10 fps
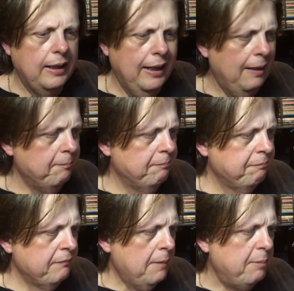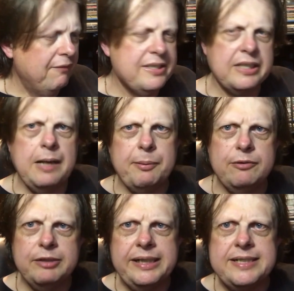But there's a couple
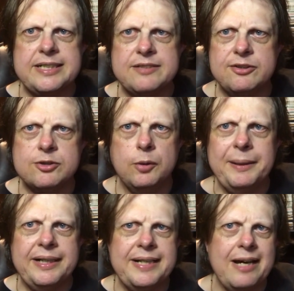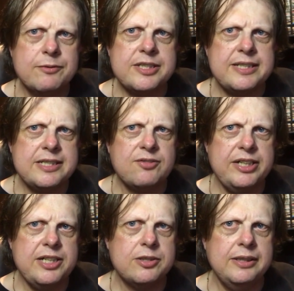of releases that have sort of been announced since the
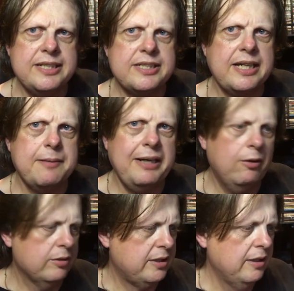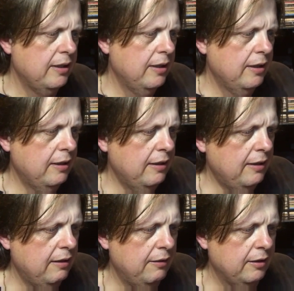initial list came out.
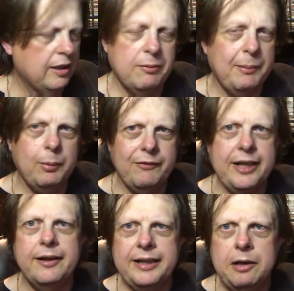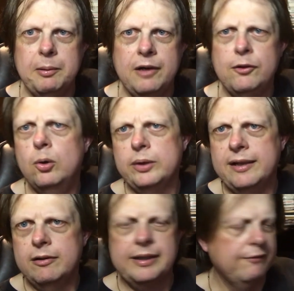I can't remember what they are now, but I thought, oh
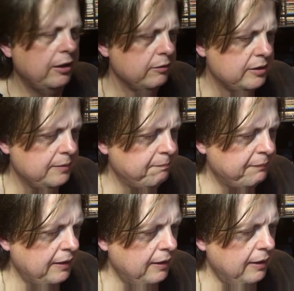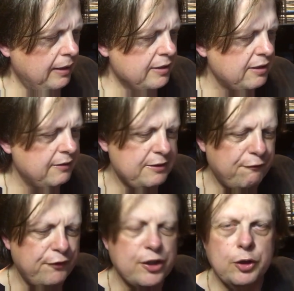yeah, I'll get those. So there's a
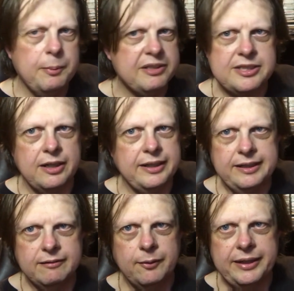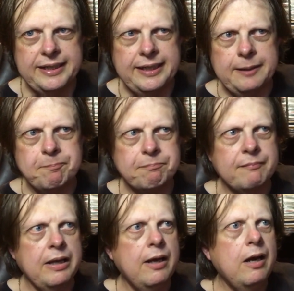few, but certainly nowhere near.
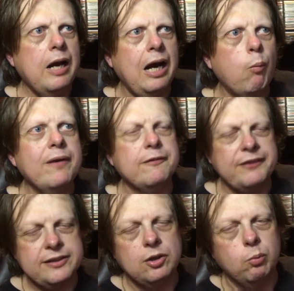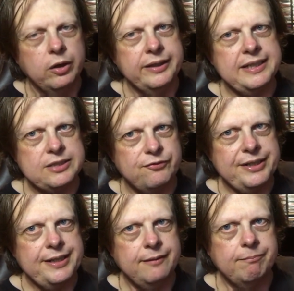One of the things I want is
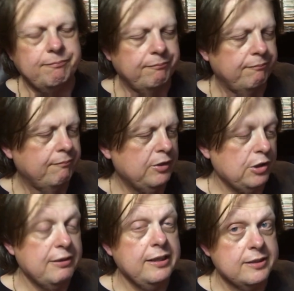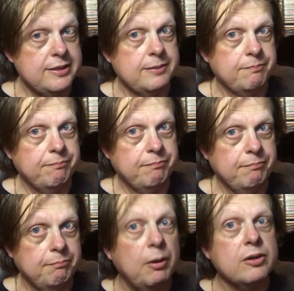the Gorillaz
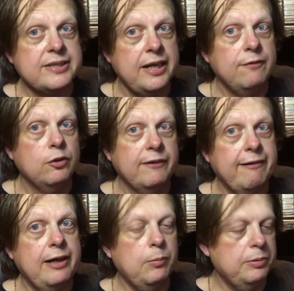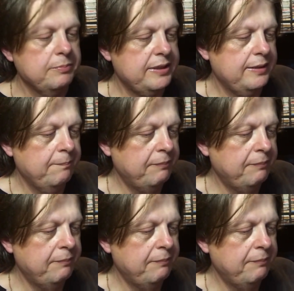box set of all their albums.